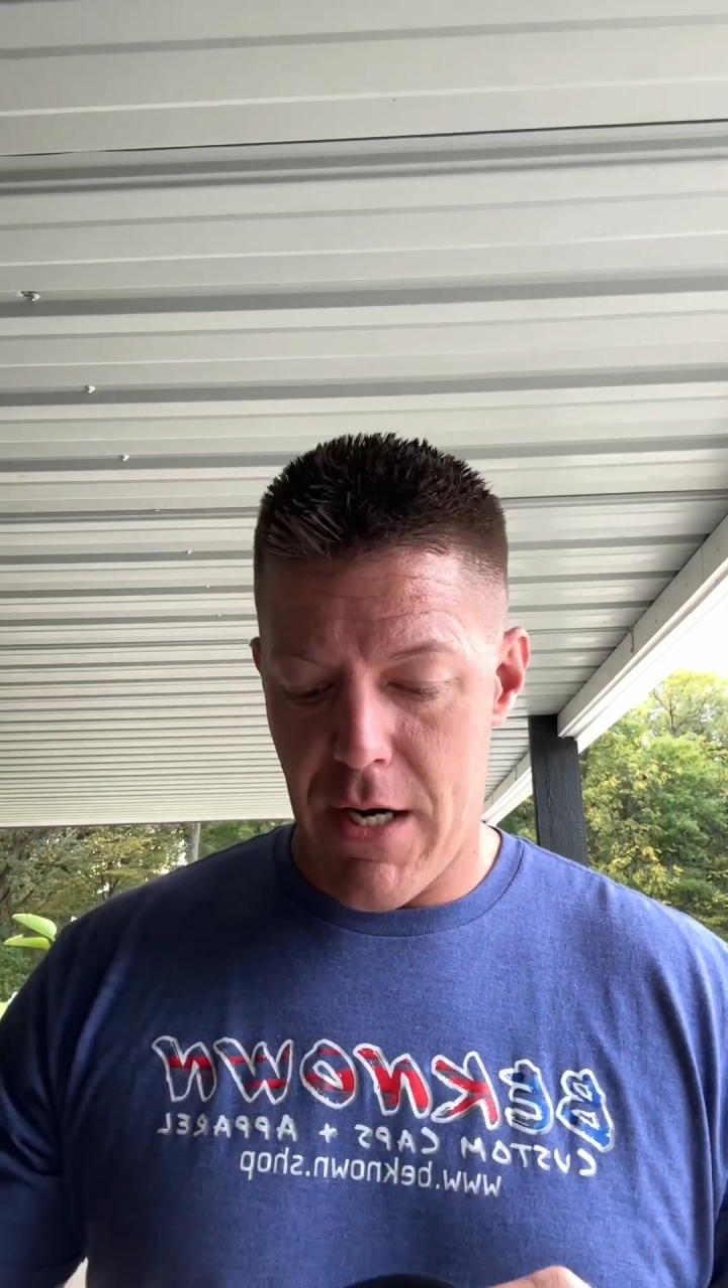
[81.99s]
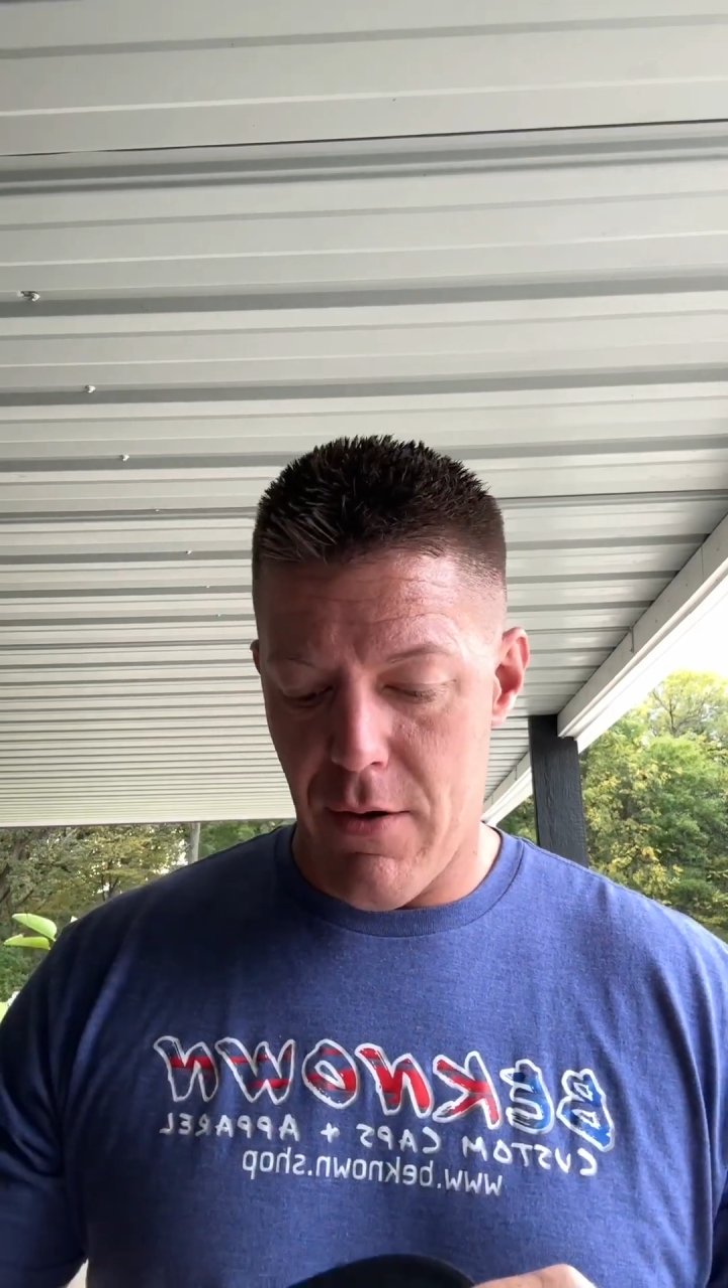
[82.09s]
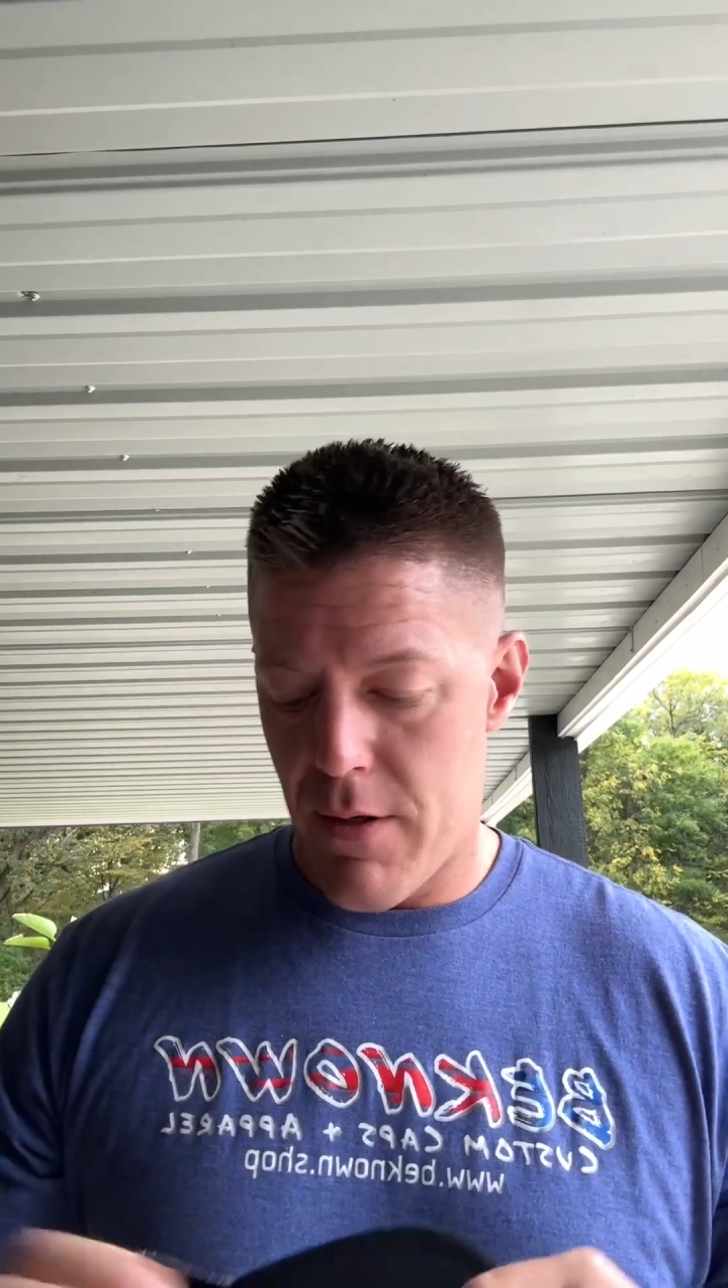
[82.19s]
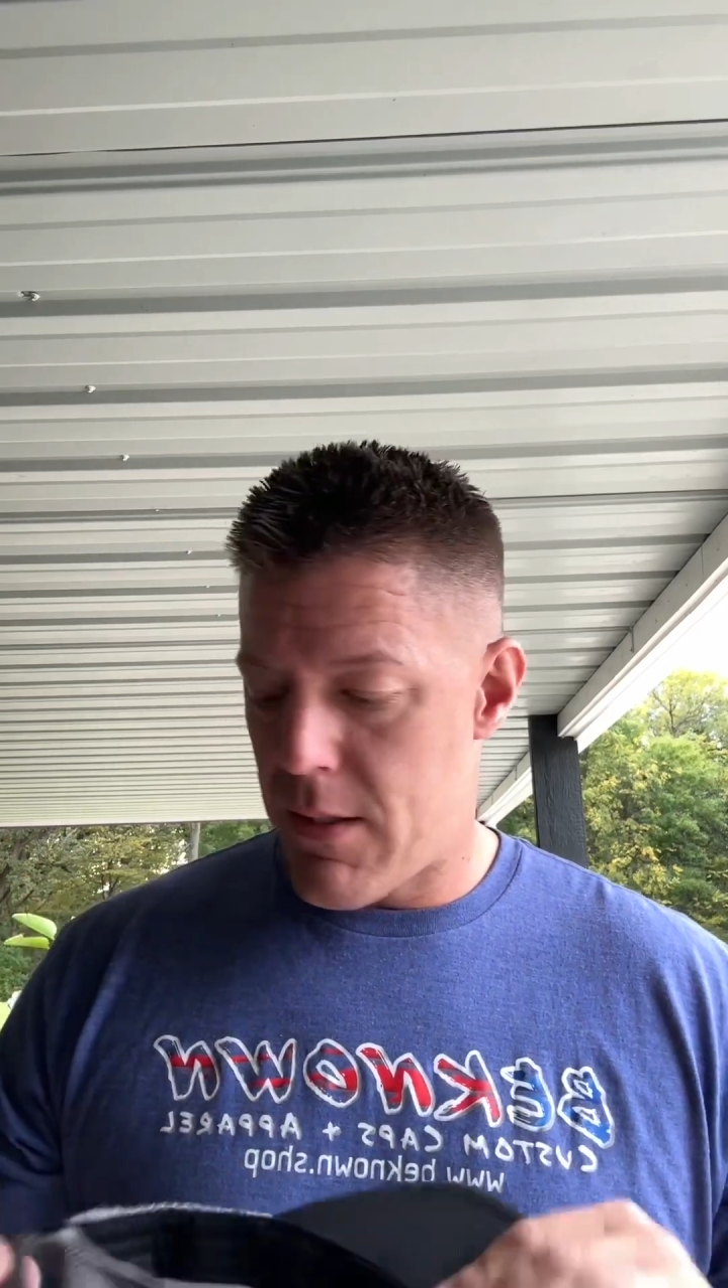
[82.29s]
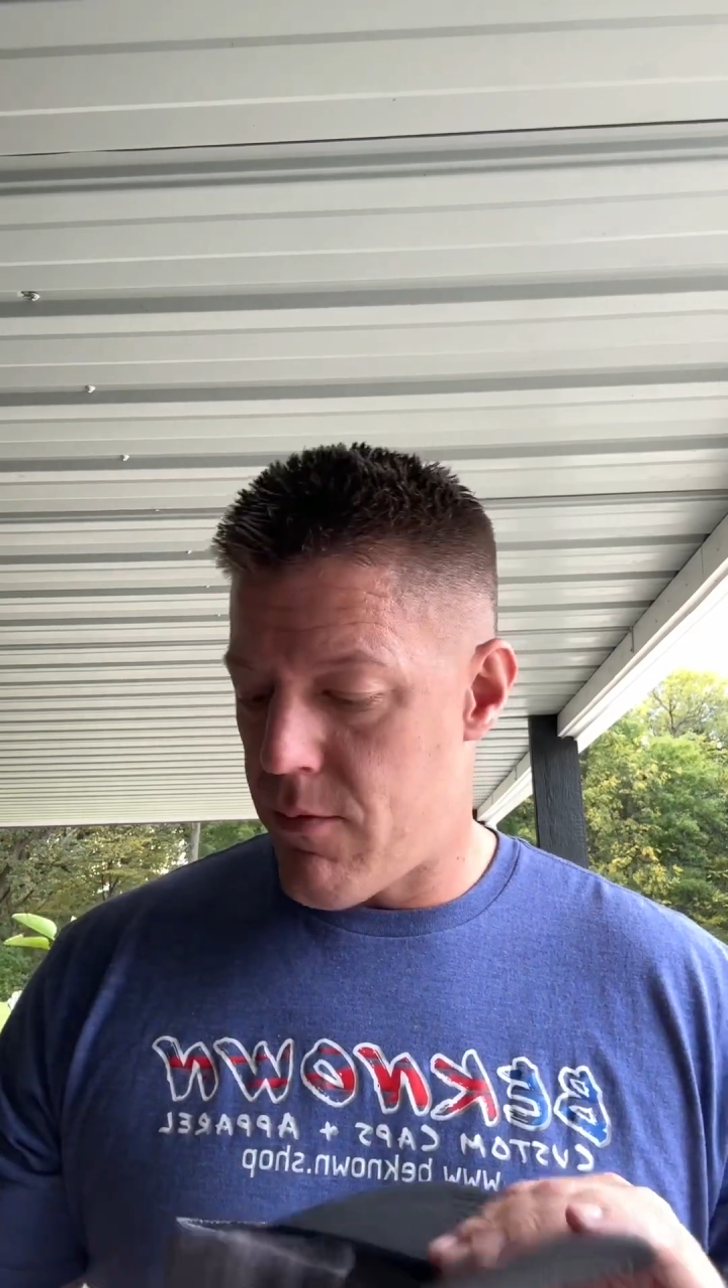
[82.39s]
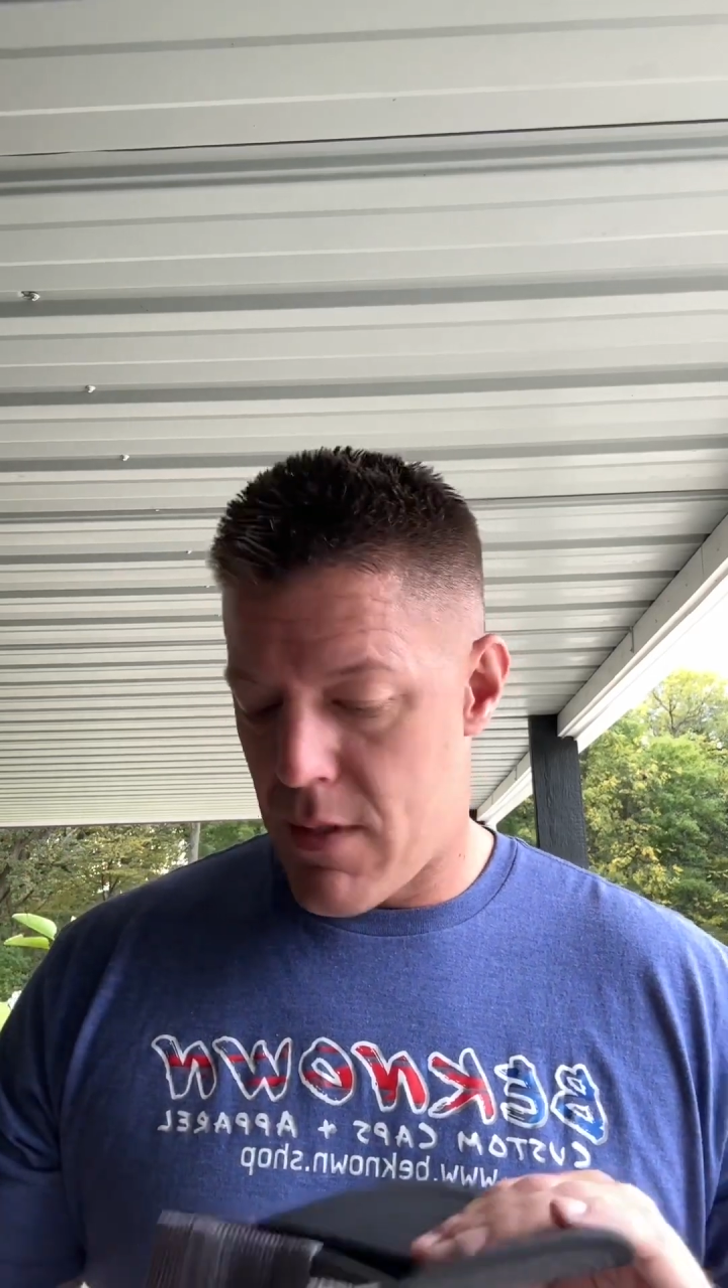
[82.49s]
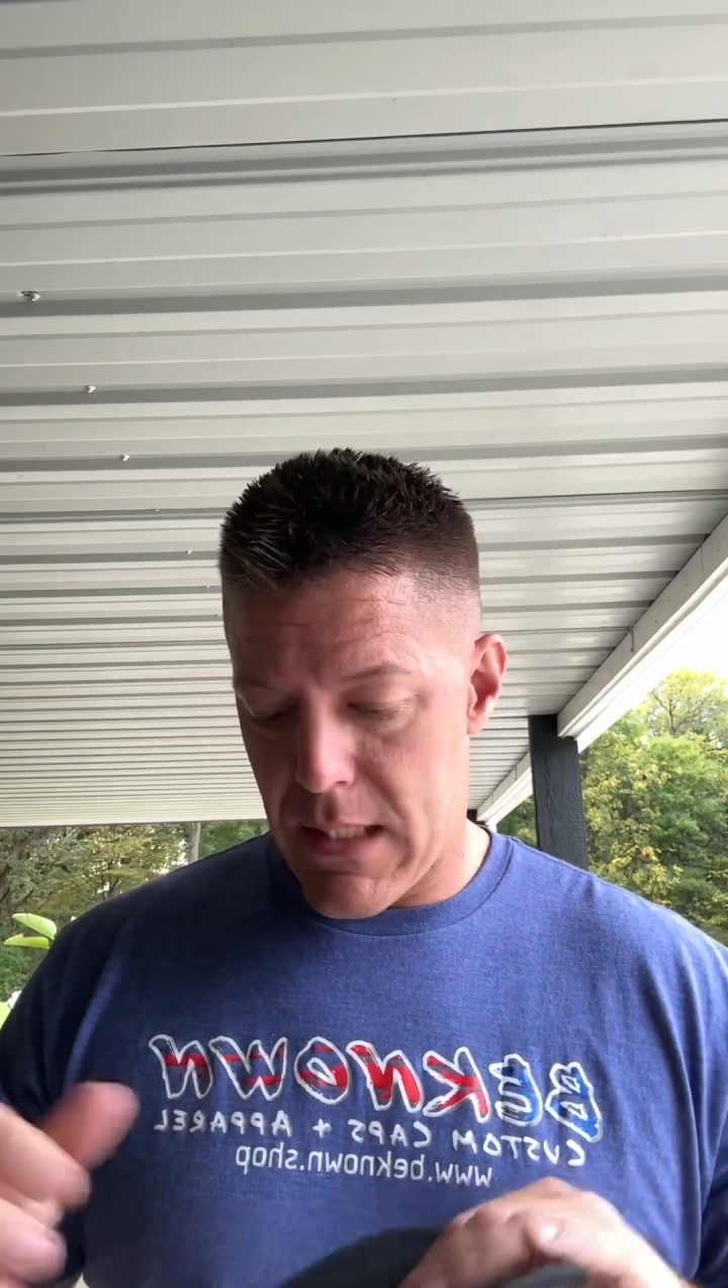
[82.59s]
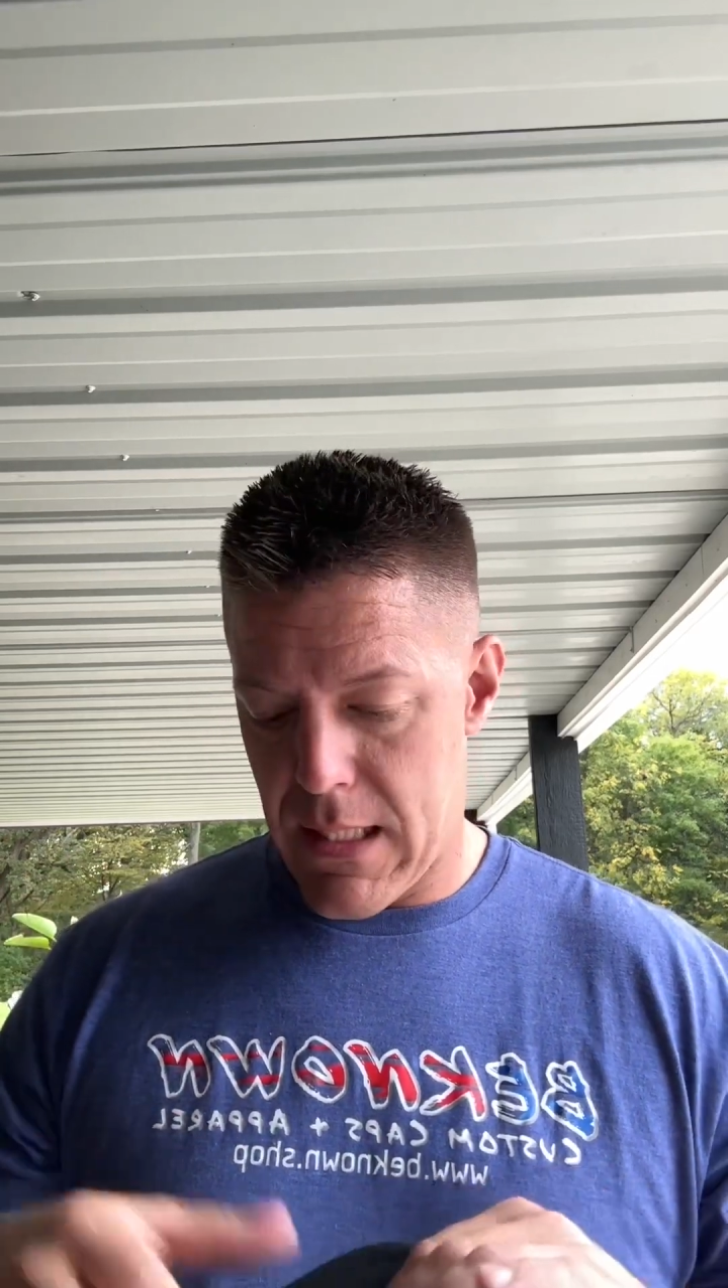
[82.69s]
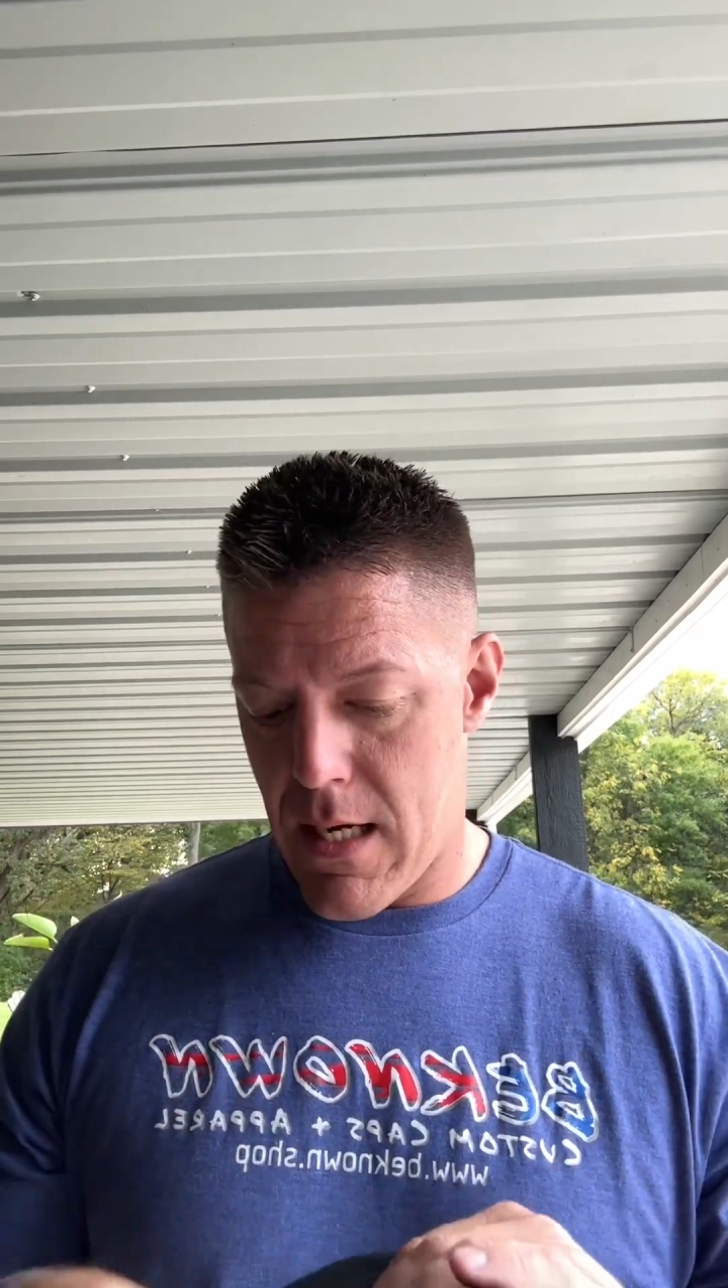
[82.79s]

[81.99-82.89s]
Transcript: noticed was